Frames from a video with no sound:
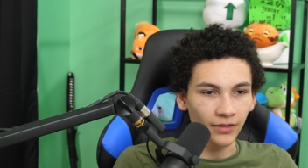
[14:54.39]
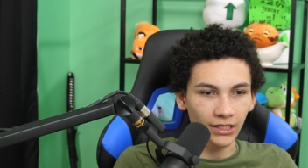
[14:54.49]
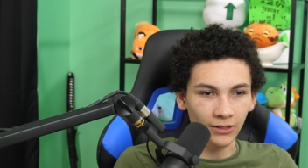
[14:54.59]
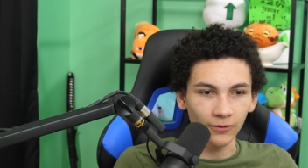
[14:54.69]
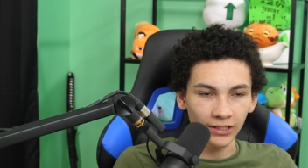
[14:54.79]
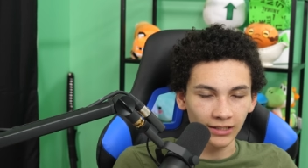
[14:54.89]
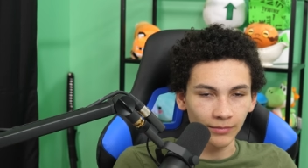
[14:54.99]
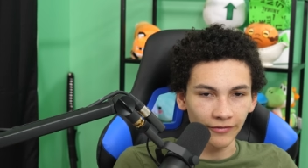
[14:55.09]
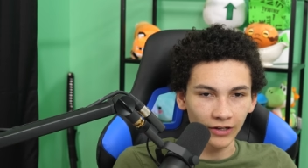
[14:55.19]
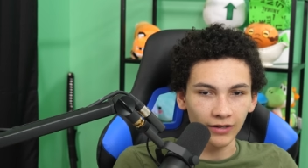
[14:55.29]
It's going to
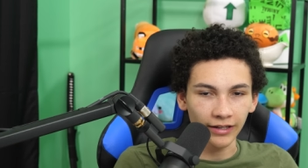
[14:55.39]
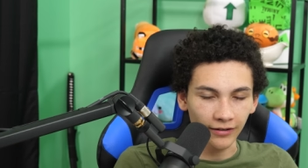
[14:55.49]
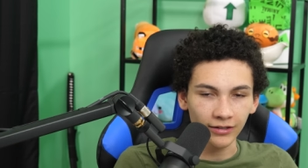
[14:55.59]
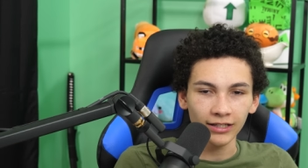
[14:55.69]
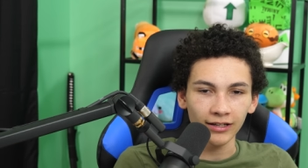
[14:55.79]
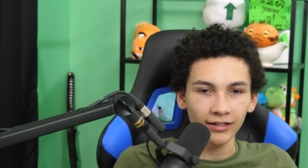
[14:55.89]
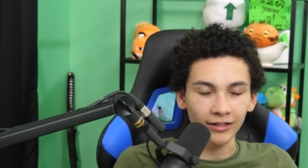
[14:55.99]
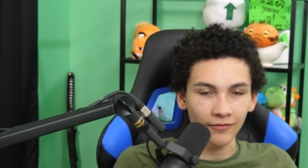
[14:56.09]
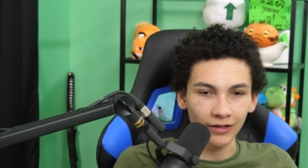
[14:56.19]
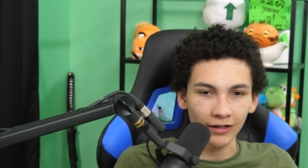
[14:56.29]
be very
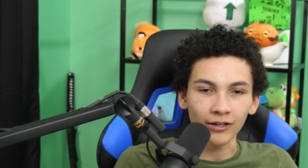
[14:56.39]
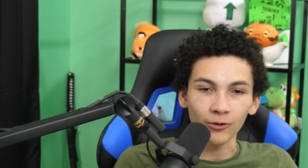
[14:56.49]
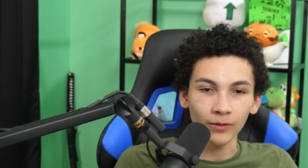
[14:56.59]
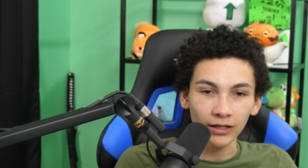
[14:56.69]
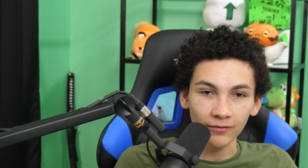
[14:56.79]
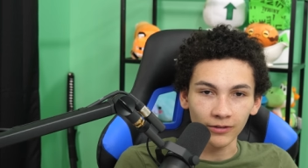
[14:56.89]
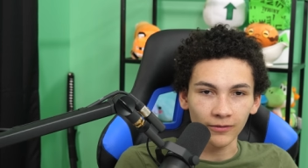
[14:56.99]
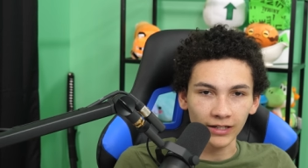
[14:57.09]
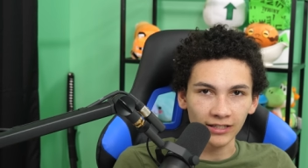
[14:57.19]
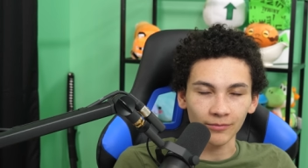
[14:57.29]
irritating and very annoying for
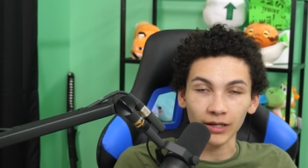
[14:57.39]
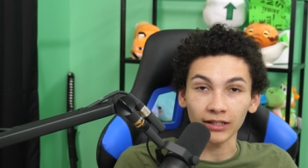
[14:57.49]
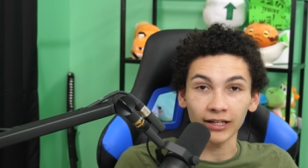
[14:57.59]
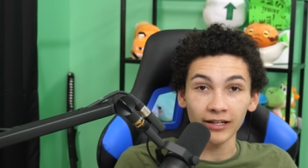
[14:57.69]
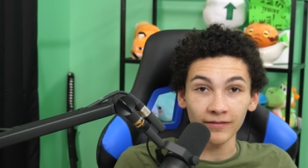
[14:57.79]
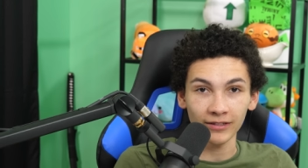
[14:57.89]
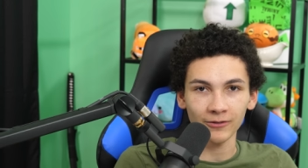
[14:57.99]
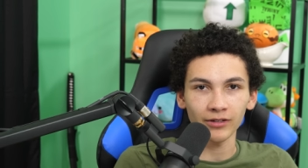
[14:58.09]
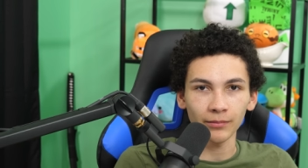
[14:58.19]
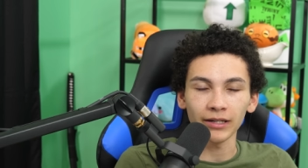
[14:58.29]
the rest of my life. It's
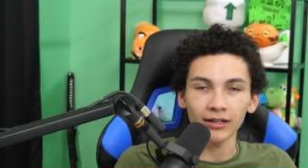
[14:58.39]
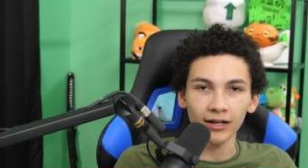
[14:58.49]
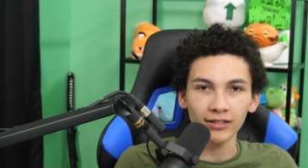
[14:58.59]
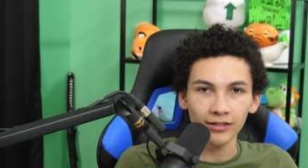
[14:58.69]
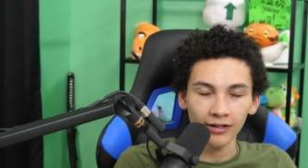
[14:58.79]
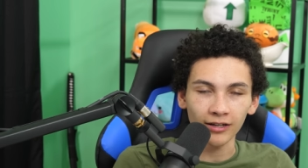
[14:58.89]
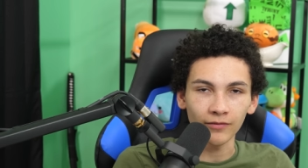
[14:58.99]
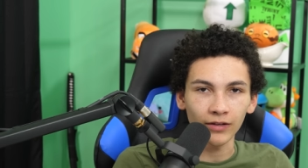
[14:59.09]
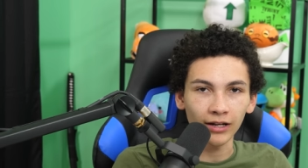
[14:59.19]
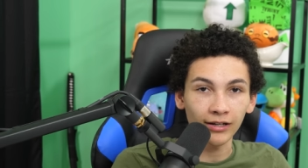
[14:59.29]
going to be a constant
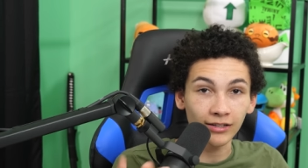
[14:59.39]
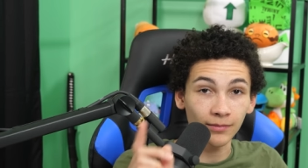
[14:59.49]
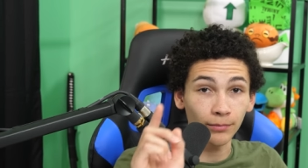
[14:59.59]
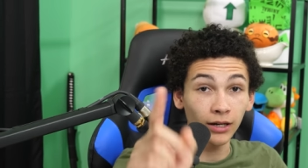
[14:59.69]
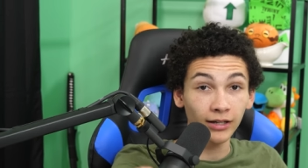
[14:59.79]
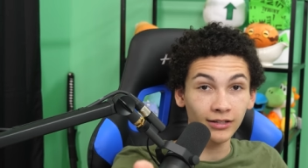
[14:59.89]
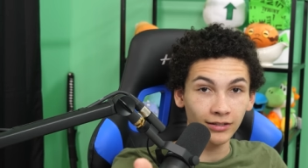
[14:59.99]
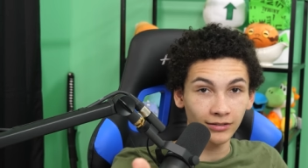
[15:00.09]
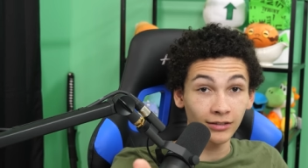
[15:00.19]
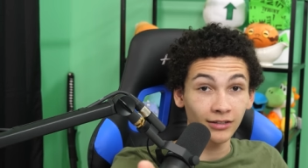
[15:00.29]
inconvenience,
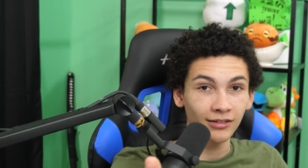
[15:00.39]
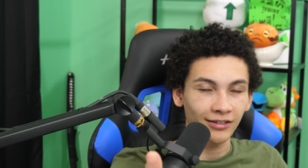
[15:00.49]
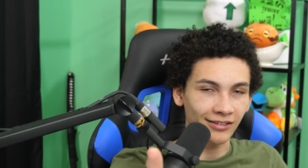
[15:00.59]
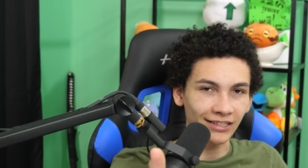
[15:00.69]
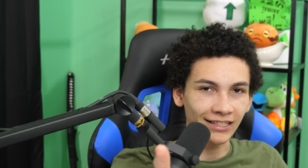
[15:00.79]
but at